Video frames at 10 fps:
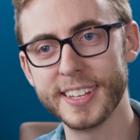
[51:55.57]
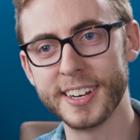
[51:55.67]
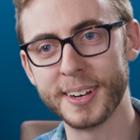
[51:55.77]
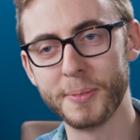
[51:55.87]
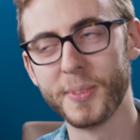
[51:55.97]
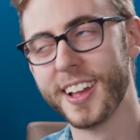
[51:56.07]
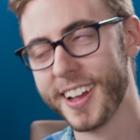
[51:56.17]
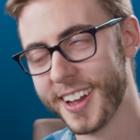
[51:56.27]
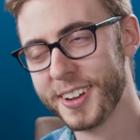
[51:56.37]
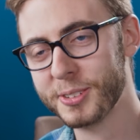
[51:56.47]
dinner,
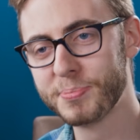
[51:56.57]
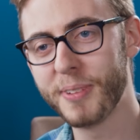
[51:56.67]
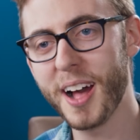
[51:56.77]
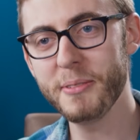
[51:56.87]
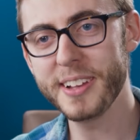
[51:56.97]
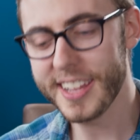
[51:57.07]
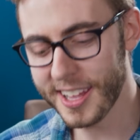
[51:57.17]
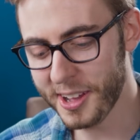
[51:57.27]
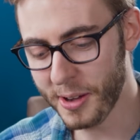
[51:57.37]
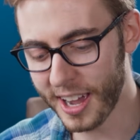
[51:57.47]
which probably,
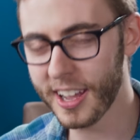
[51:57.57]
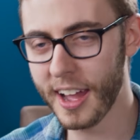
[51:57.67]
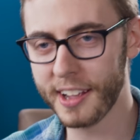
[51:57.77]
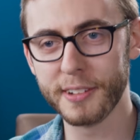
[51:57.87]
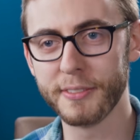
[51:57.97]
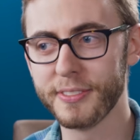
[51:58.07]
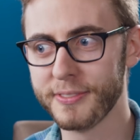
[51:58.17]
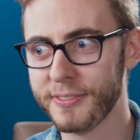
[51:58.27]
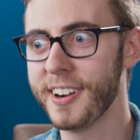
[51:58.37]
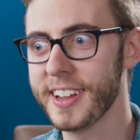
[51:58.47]
I could have
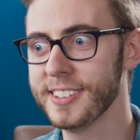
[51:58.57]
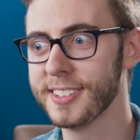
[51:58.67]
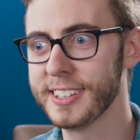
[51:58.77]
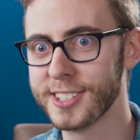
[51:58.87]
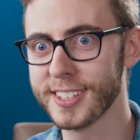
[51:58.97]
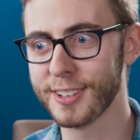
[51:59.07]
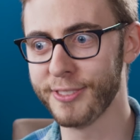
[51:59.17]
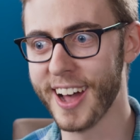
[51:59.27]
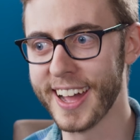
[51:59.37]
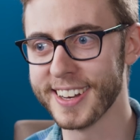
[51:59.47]
very easily
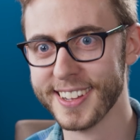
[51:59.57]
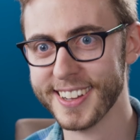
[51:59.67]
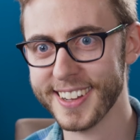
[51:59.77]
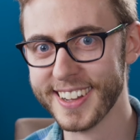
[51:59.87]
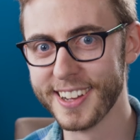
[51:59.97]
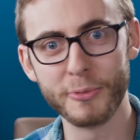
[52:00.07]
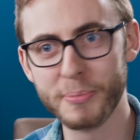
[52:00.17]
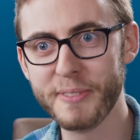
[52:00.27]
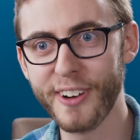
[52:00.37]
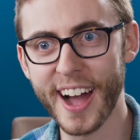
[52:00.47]
justified,
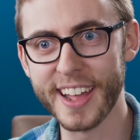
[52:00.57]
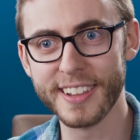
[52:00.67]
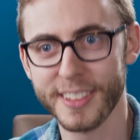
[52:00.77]
would be fine.